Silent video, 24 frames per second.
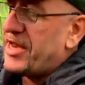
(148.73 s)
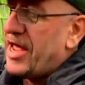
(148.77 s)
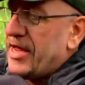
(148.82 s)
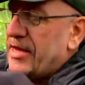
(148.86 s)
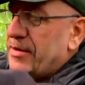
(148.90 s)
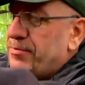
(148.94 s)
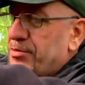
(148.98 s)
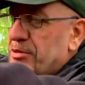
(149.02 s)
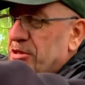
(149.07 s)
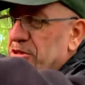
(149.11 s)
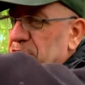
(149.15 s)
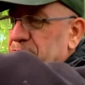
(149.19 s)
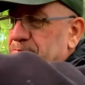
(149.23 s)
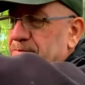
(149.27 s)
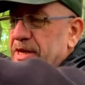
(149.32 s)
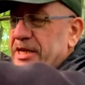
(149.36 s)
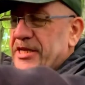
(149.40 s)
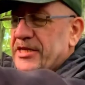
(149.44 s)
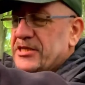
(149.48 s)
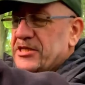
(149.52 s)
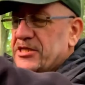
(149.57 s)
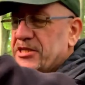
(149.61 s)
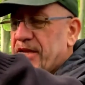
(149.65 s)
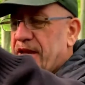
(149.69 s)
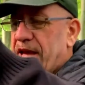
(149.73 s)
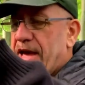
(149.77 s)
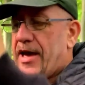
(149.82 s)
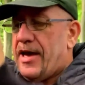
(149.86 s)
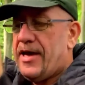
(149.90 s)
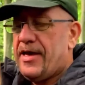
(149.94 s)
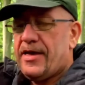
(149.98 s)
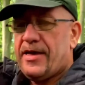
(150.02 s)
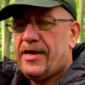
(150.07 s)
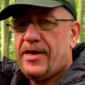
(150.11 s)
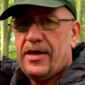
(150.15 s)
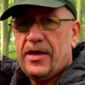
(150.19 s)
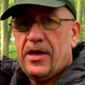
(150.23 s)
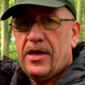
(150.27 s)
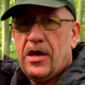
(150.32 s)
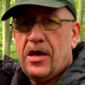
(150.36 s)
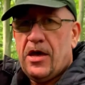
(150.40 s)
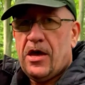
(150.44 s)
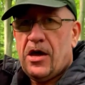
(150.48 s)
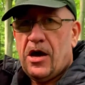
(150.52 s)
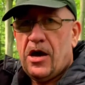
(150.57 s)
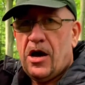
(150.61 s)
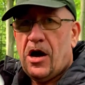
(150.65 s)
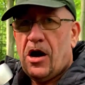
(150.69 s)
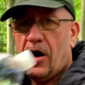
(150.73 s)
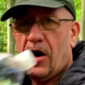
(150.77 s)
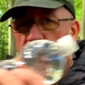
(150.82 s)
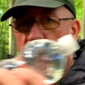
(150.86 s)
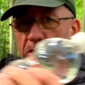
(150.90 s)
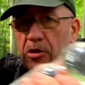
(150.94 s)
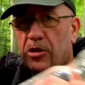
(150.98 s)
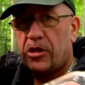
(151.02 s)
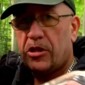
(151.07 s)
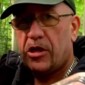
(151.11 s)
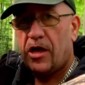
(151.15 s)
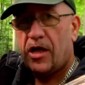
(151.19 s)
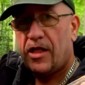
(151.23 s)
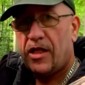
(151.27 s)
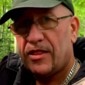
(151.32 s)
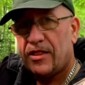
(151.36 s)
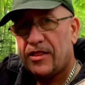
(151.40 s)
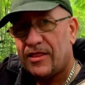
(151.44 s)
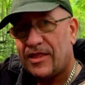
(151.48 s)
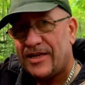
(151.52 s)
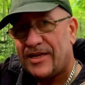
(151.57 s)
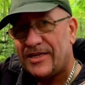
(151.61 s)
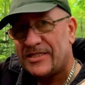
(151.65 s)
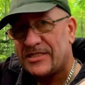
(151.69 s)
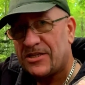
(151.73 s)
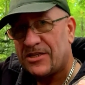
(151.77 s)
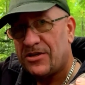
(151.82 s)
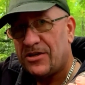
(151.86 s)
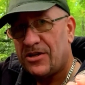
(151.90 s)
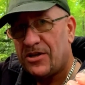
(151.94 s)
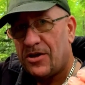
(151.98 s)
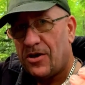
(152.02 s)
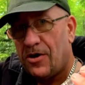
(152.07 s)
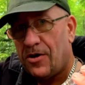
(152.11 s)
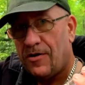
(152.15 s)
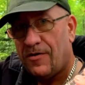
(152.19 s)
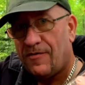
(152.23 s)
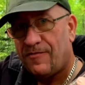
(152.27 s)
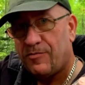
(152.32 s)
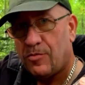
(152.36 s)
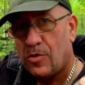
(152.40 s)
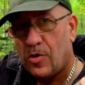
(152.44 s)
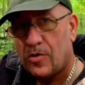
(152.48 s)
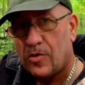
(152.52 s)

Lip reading: enables me to get a whole litre of